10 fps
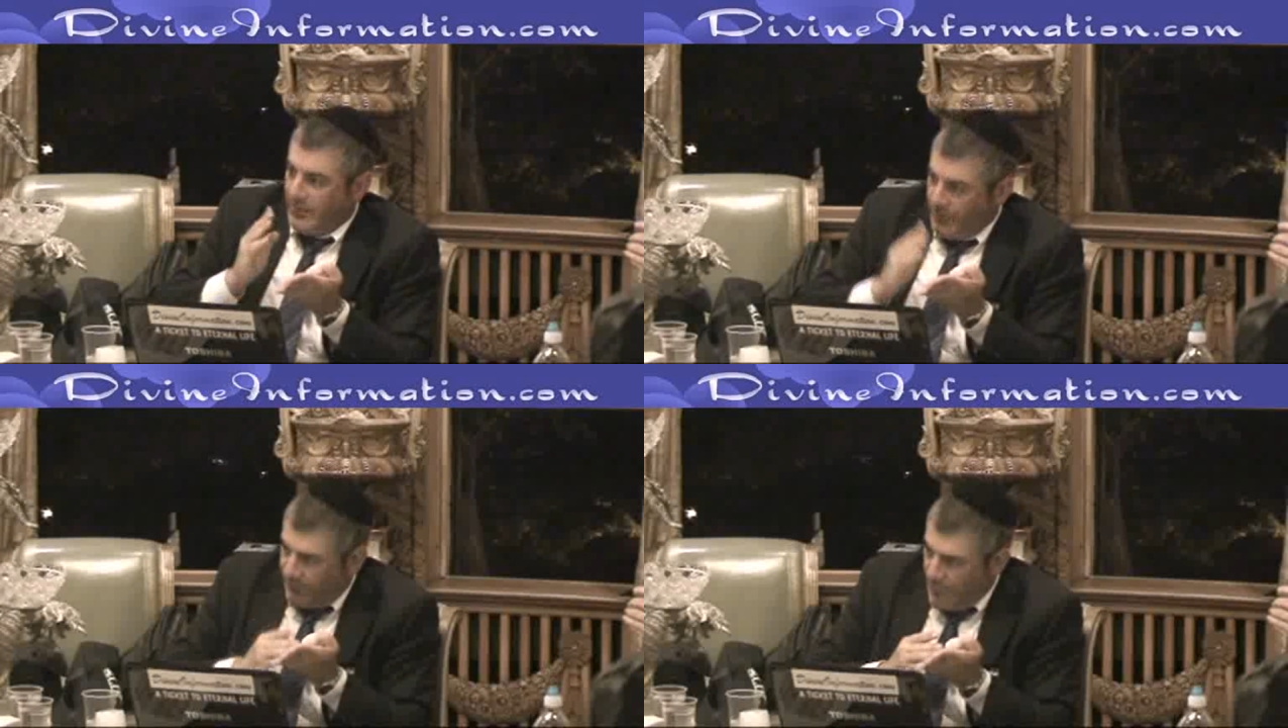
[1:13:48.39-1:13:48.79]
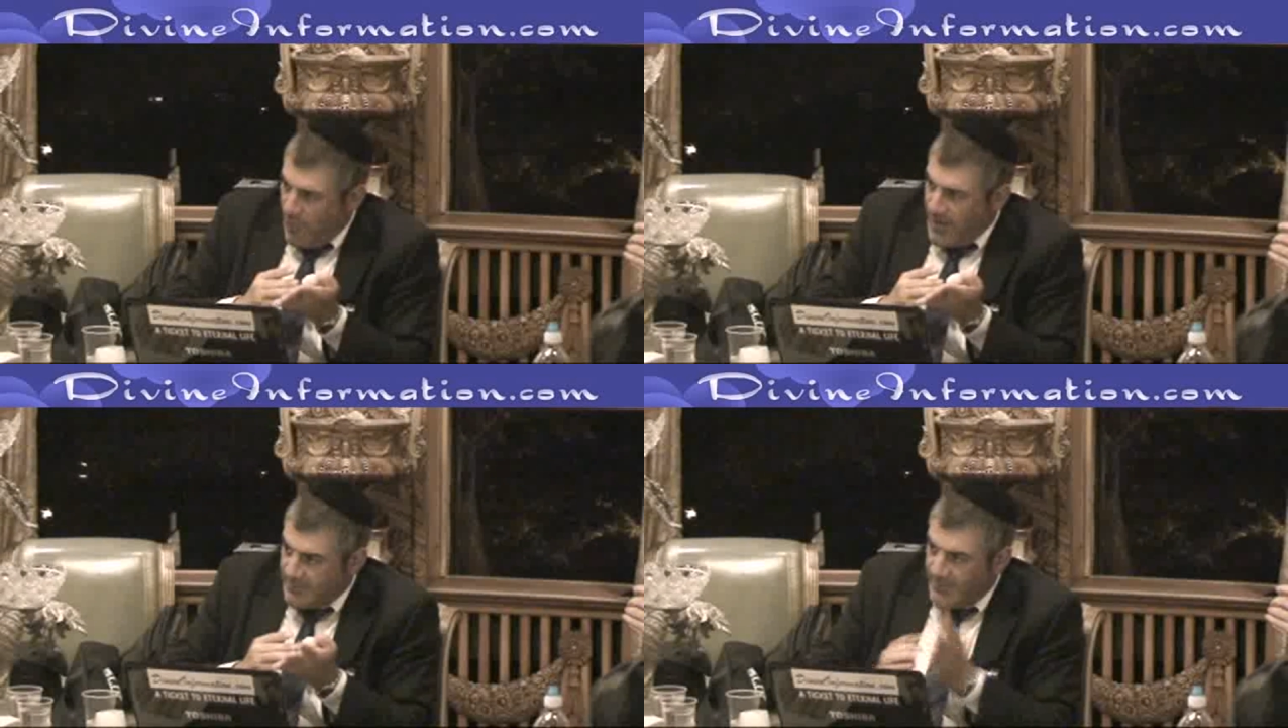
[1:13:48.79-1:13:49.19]
You
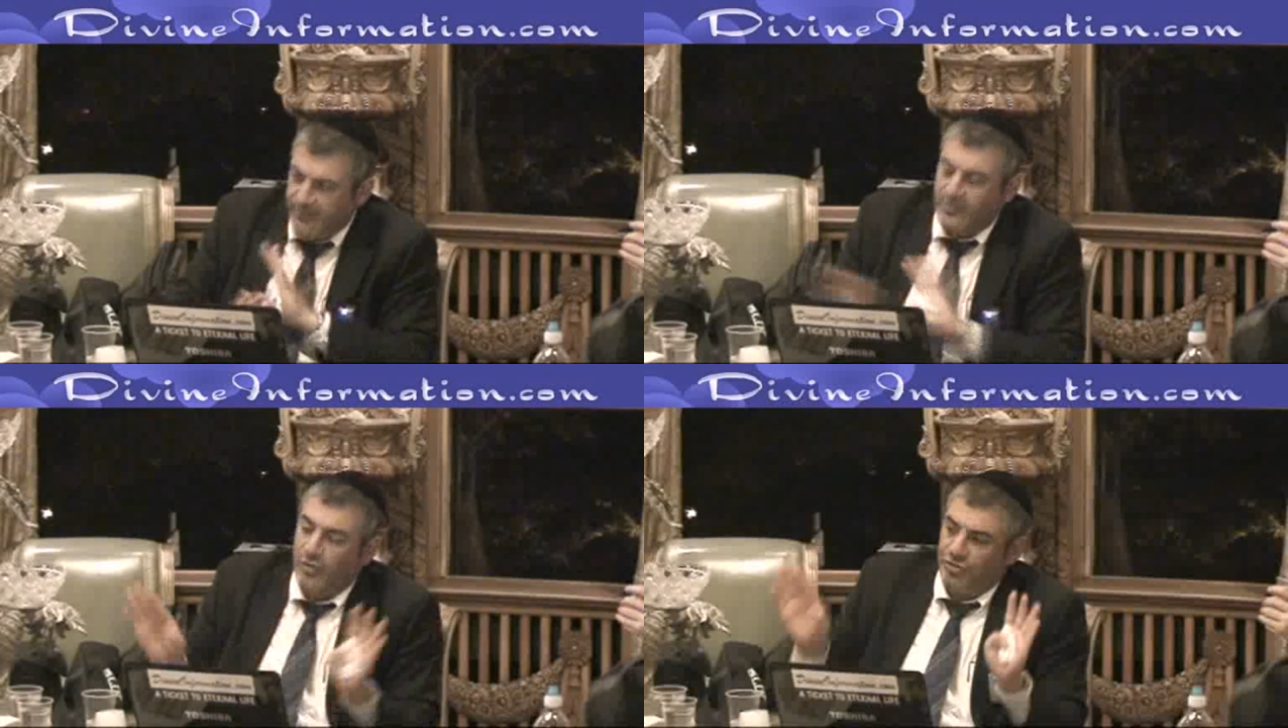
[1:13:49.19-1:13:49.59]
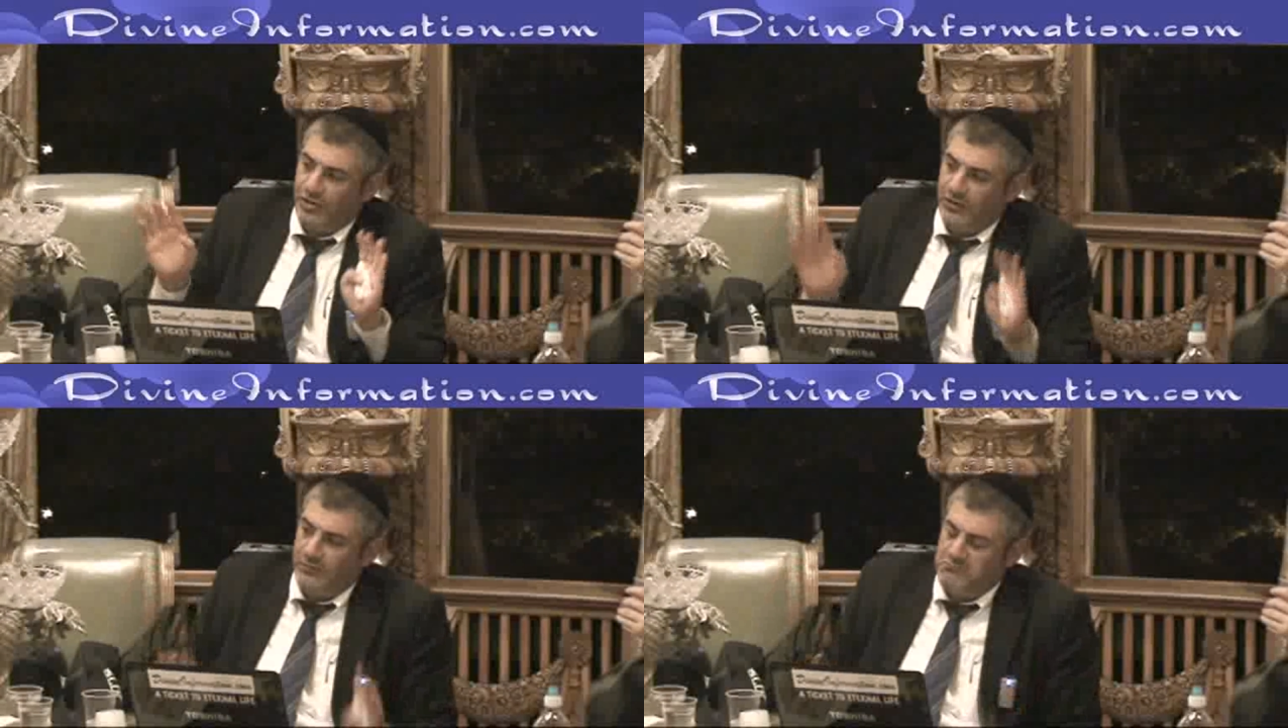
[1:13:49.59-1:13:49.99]
saw it, it's
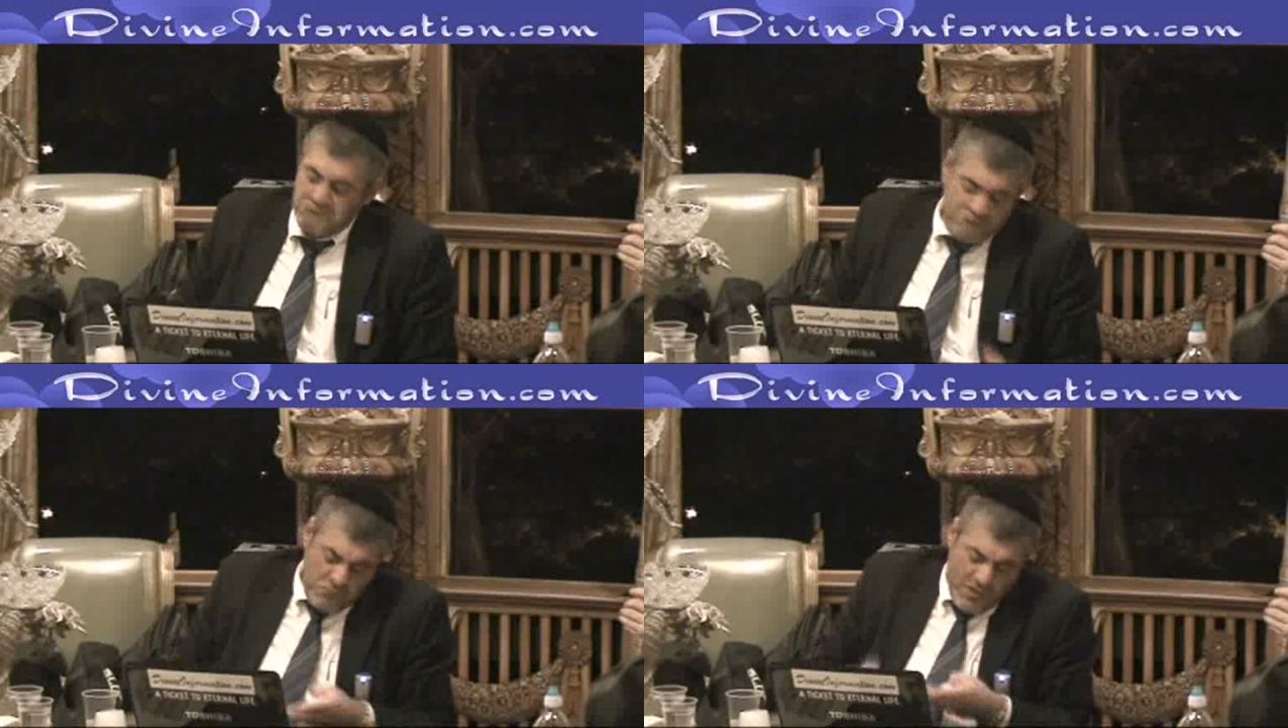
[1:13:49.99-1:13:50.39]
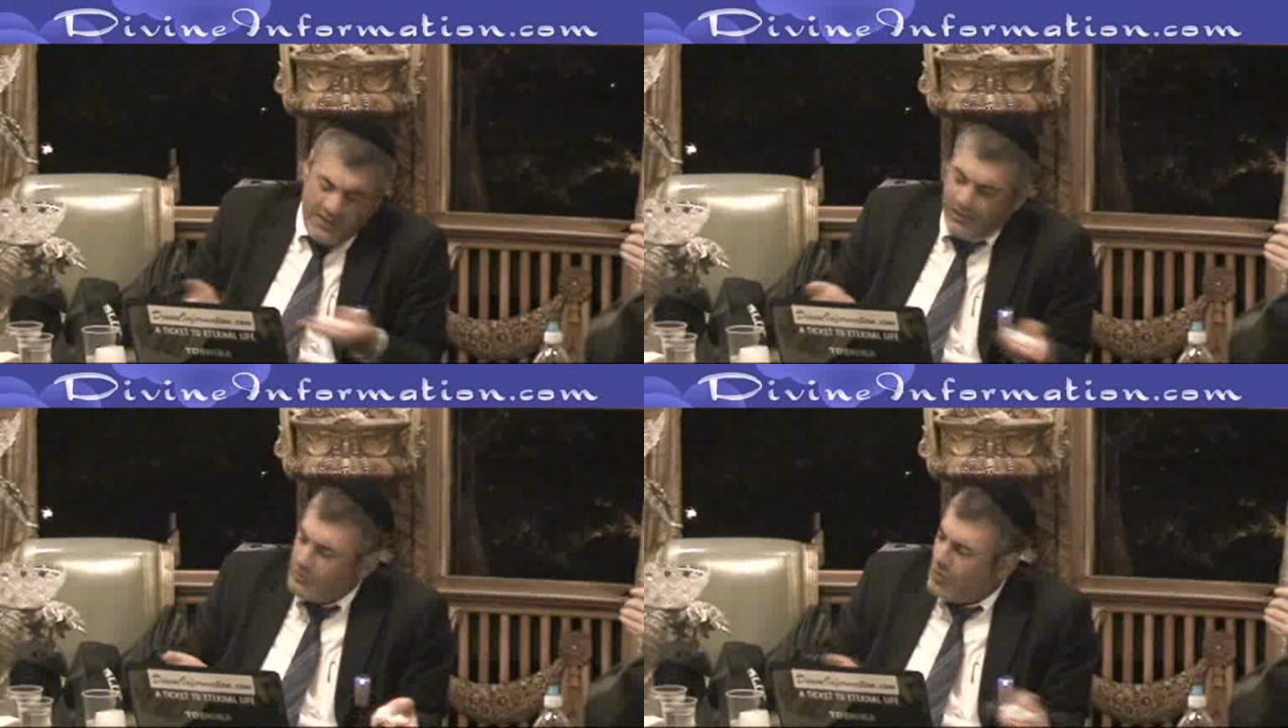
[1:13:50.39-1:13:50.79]
kosher.
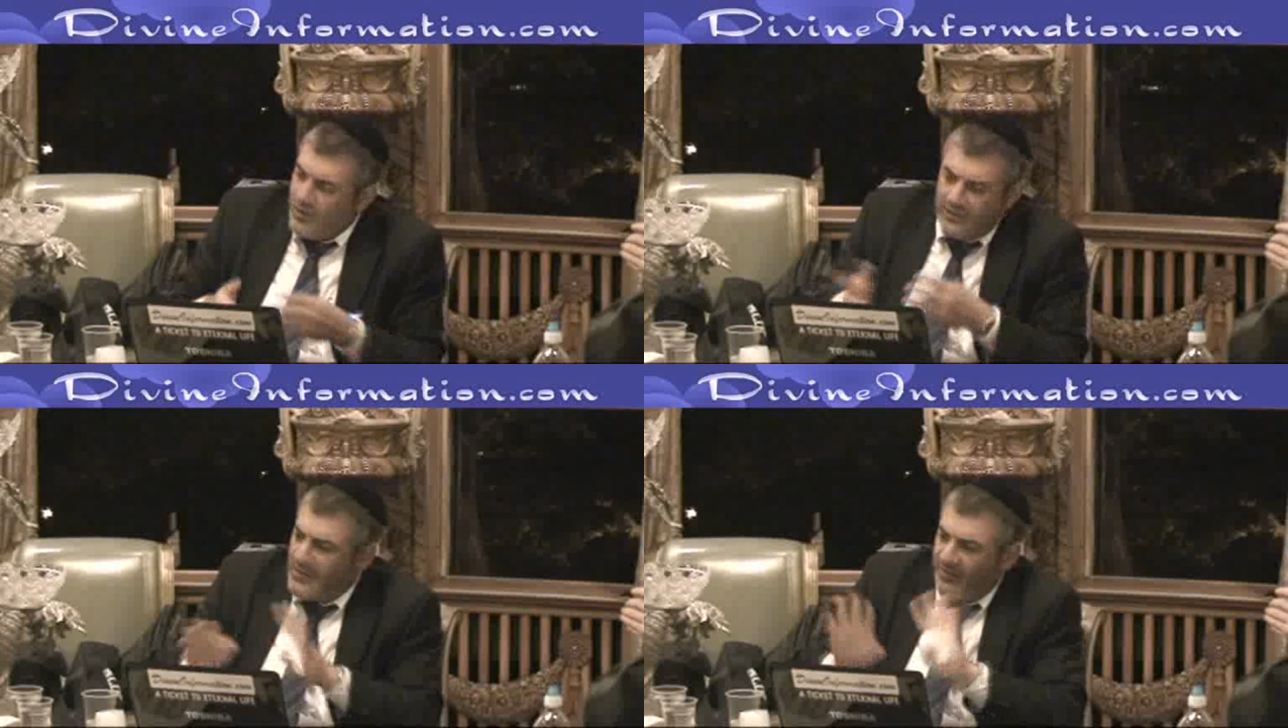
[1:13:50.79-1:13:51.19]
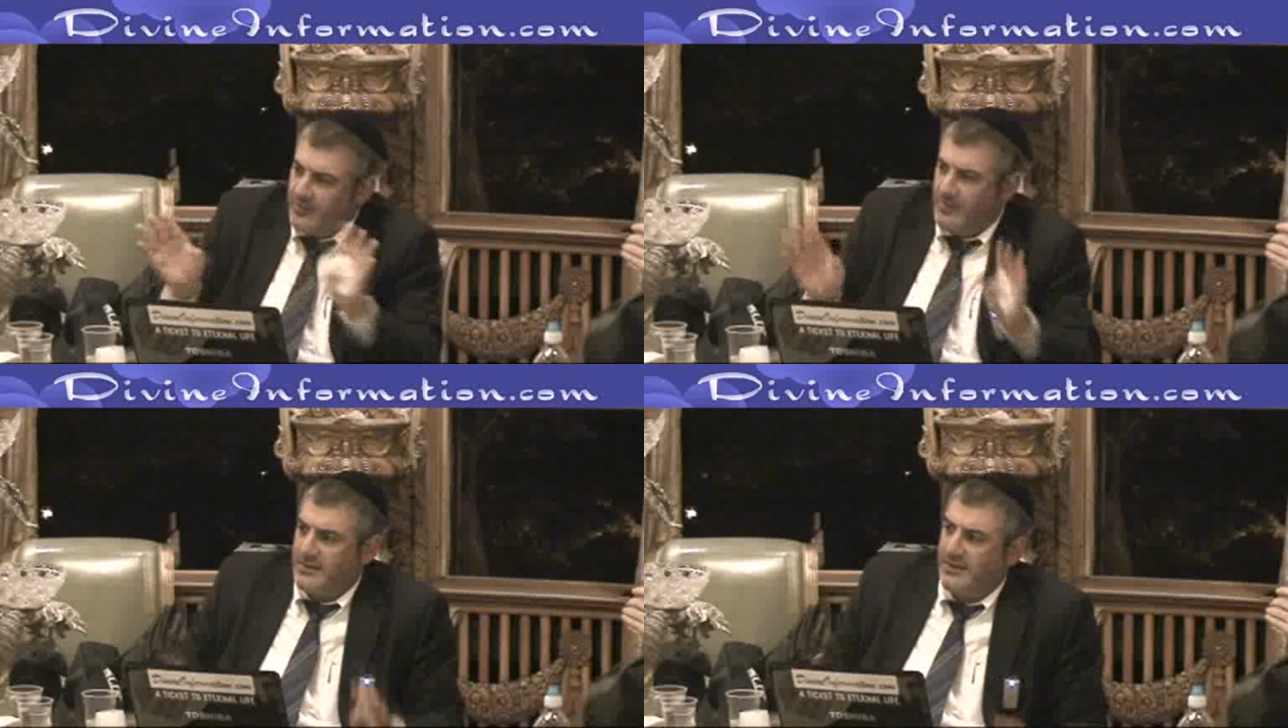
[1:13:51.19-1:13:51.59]
Whether you know it,
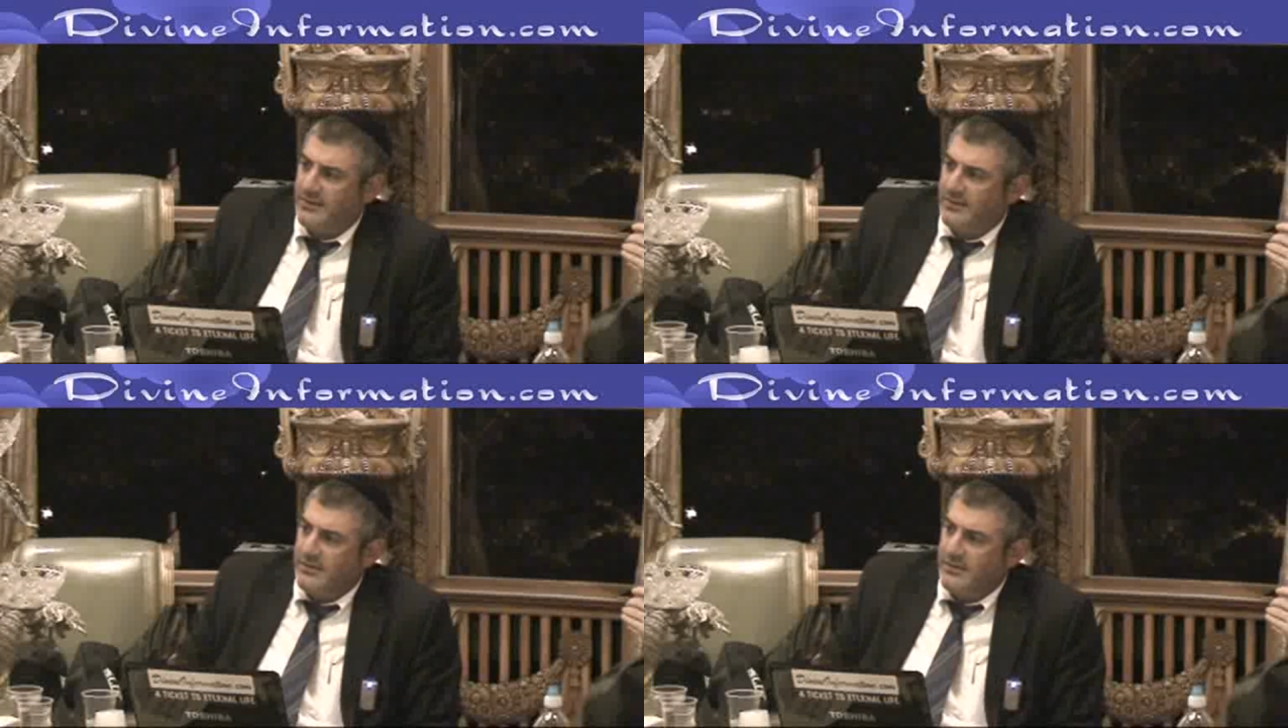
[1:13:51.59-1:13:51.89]
doesn't matter.